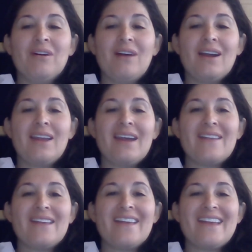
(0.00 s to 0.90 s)
I have.
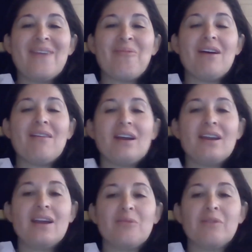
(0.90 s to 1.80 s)
Well, I
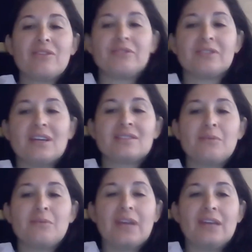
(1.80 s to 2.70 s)
have a wonderful
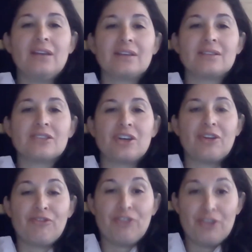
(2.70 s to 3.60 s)
testimony I'd like to
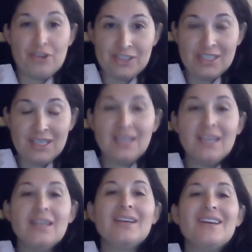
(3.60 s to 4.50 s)
share first.
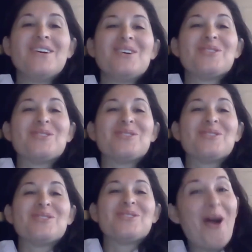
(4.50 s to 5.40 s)
Yes.
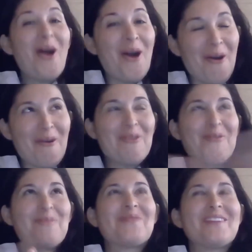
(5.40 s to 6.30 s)

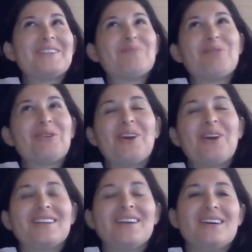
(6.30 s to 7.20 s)
so, it's been
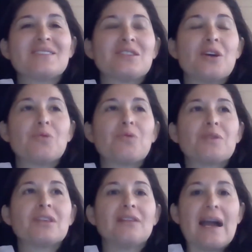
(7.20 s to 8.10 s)
great. Uh, so,
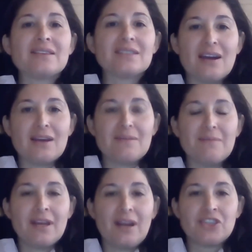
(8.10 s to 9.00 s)
the last time
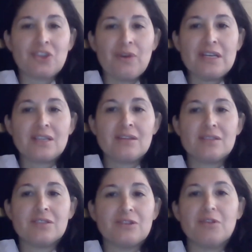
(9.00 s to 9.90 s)
that I joined
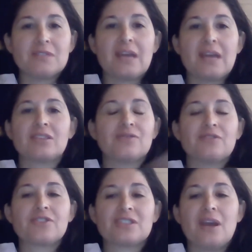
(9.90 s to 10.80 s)
the Zoom, it was actually the
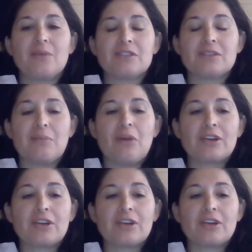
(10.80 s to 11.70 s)
first time was on
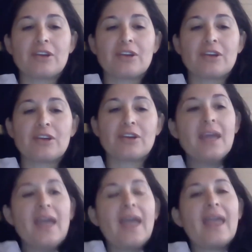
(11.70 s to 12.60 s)
March 10th,
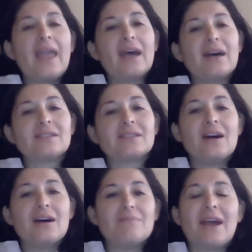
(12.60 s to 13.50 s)
and
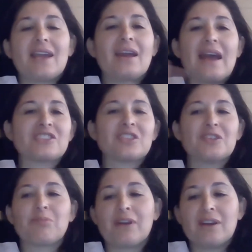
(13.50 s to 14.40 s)
um, I had asked you
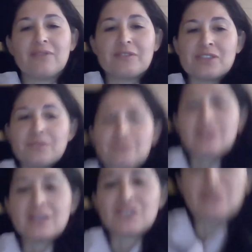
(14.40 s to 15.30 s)
to pray for certain
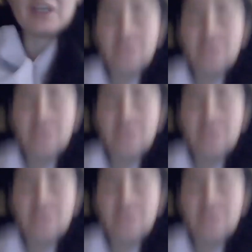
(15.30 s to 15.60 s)
things for me,